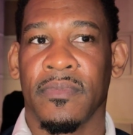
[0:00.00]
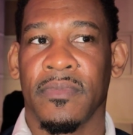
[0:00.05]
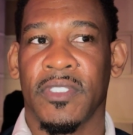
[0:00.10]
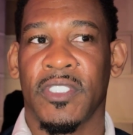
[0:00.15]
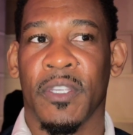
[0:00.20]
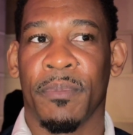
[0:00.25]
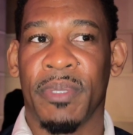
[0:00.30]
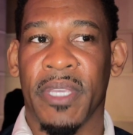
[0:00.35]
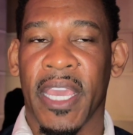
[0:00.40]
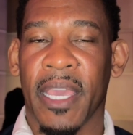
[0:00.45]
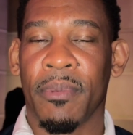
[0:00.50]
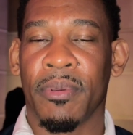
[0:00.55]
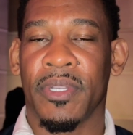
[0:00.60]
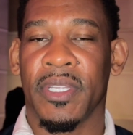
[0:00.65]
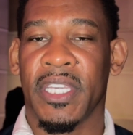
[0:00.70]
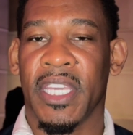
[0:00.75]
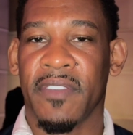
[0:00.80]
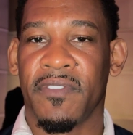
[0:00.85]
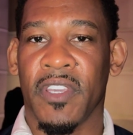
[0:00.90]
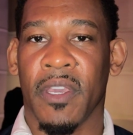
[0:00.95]
to be able
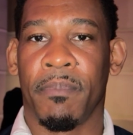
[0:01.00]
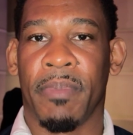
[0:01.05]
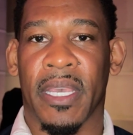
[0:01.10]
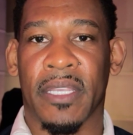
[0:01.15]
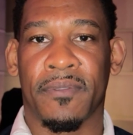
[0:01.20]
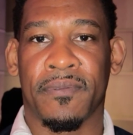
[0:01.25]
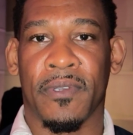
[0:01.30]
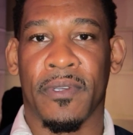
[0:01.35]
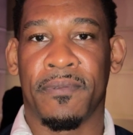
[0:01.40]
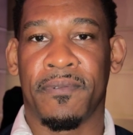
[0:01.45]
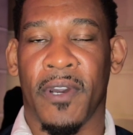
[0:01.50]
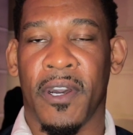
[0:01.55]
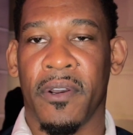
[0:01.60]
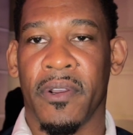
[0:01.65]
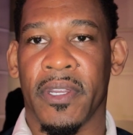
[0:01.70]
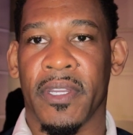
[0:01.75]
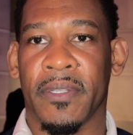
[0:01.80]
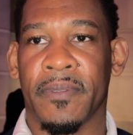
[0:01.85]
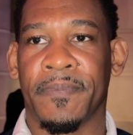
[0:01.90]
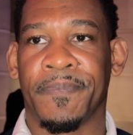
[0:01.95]
to give your best foot
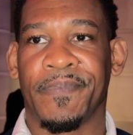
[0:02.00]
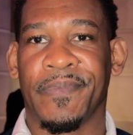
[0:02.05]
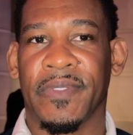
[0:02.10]
forward.